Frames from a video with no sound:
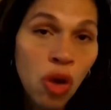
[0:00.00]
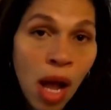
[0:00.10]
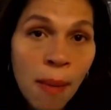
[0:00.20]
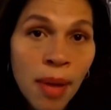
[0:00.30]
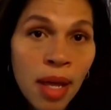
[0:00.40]

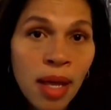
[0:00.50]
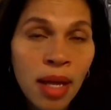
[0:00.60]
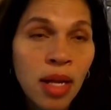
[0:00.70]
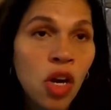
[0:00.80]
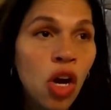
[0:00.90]

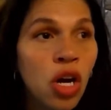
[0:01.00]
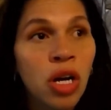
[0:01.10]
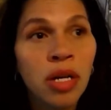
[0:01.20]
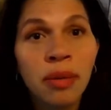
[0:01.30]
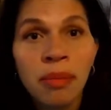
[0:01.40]
drama and
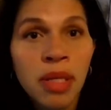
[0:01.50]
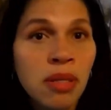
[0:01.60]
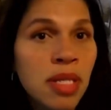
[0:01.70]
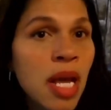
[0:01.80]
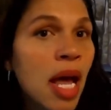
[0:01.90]
art and
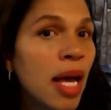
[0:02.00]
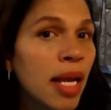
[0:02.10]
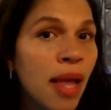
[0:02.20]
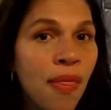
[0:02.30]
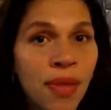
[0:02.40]

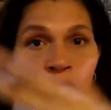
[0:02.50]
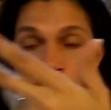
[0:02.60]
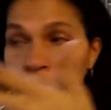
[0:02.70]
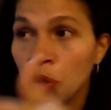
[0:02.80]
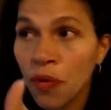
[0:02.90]
music, and
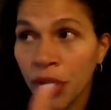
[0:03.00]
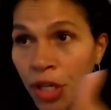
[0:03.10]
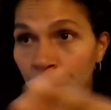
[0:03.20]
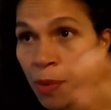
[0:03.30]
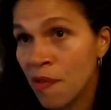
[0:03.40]
this school over
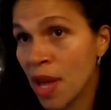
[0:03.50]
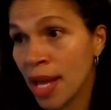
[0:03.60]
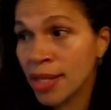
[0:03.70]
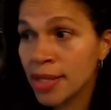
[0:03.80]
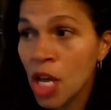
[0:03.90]
here
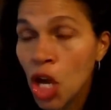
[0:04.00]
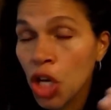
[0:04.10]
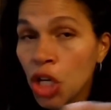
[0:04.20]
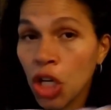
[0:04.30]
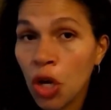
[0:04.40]
provides,
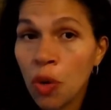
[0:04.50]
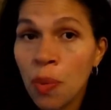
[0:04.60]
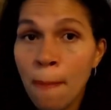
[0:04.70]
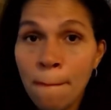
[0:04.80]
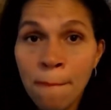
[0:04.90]

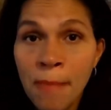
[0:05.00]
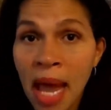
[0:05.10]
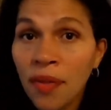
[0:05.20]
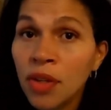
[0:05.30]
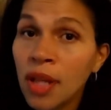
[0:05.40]

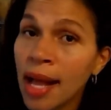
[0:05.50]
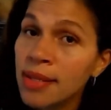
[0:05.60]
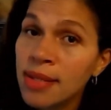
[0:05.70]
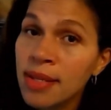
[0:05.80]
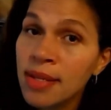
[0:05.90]
math
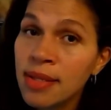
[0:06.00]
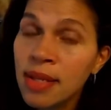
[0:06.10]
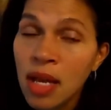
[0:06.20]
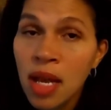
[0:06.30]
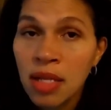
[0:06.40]

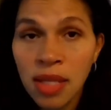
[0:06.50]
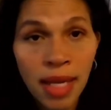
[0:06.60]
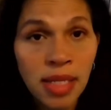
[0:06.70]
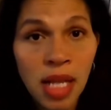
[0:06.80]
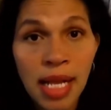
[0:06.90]
classes,
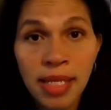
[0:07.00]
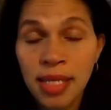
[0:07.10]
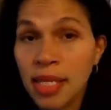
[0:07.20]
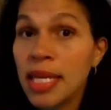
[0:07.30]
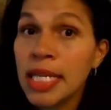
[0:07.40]
science
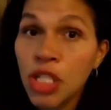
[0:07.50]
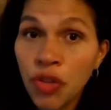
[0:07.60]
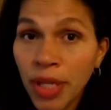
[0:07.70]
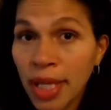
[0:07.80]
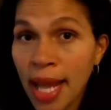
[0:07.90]
classes, and
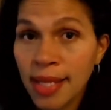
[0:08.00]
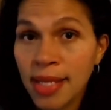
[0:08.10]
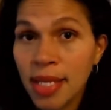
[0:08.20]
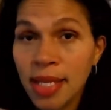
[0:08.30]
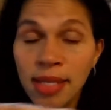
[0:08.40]
history
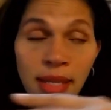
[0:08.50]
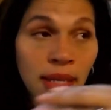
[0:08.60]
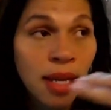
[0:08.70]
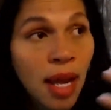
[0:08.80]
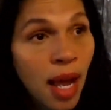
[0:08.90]
classes,
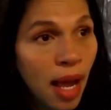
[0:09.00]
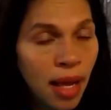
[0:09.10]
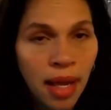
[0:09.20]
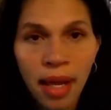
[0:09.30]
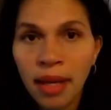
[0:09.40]

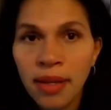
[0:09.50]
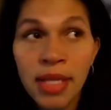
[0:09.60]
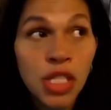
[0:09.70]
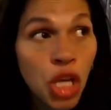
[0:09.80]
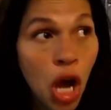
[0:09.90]

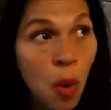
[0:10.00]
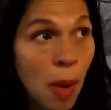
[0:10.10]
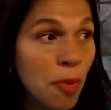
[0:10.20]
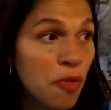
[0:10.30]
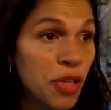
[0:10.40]
and this
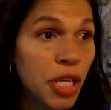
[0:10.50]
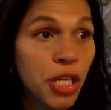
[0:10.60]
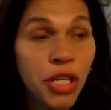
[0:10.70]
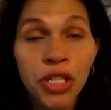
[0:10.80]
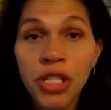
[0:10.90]
co-op over
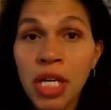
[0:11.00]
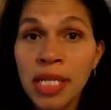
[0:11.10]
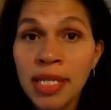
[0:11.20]
here